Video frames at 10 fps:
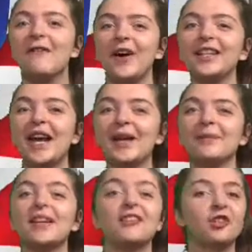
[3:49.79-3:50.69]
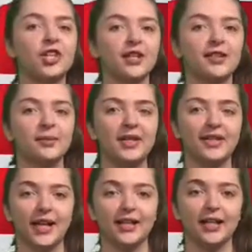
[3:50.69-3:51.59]
fun games, and the chance to meet
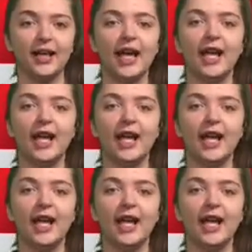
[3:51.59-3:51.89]
Santa.